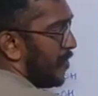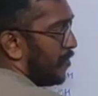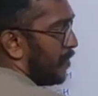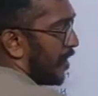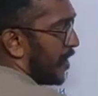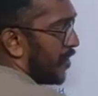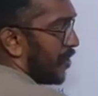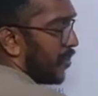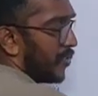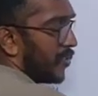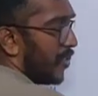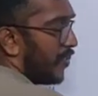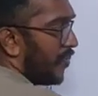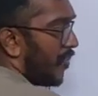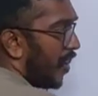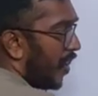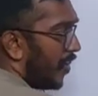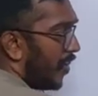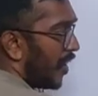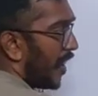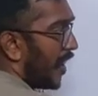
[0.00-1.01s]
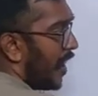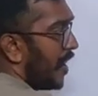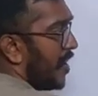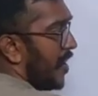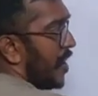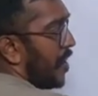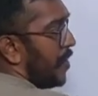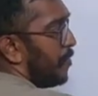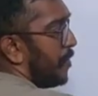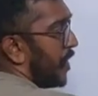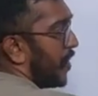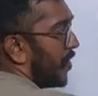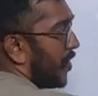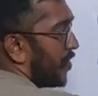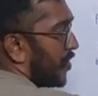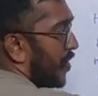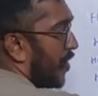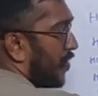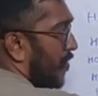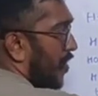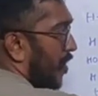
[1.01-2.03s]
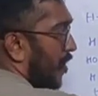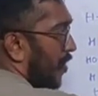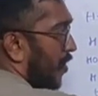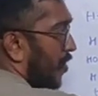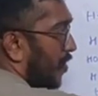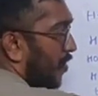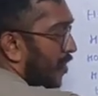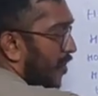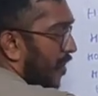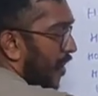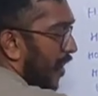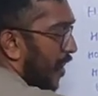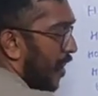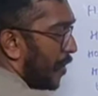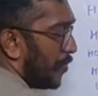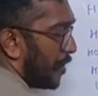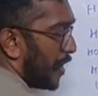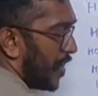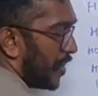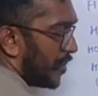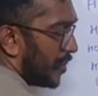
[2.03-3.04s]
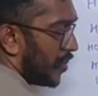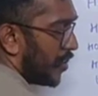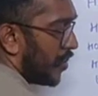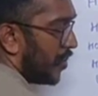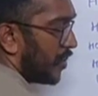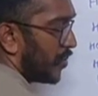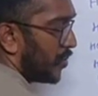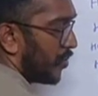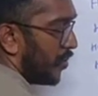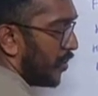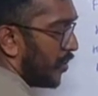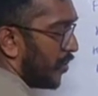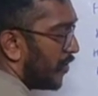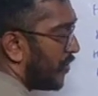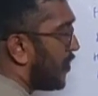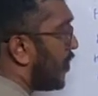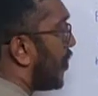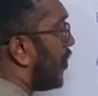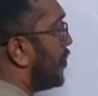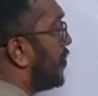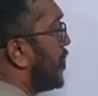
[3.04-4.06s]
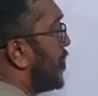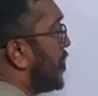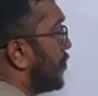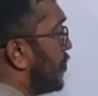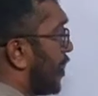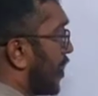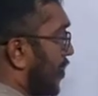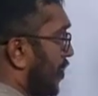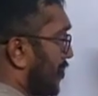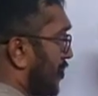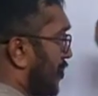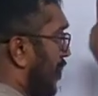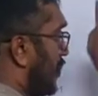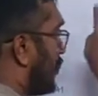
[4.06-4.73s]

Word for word: Because of aldehyde and because of alcohol, hemiacetal is going to form. Because